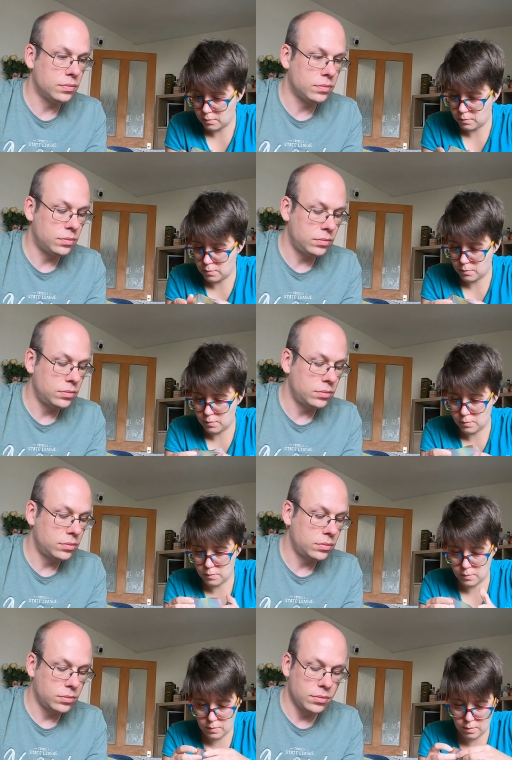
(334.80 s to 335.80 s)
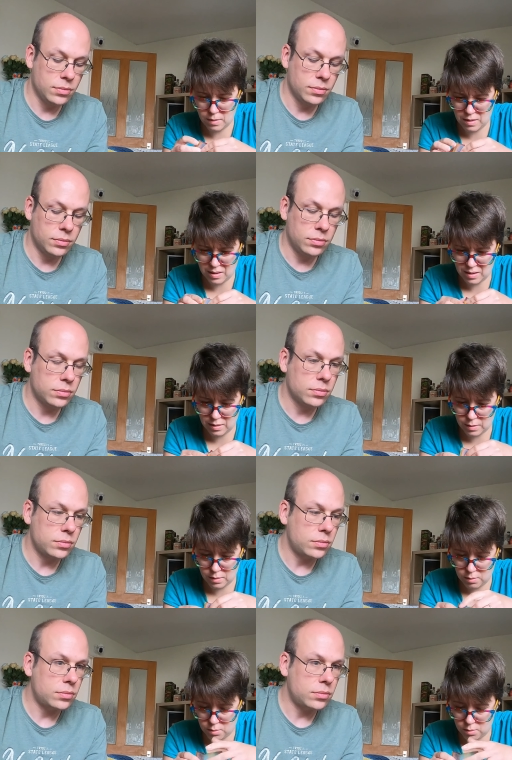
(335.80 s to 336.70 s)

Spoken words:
(silence)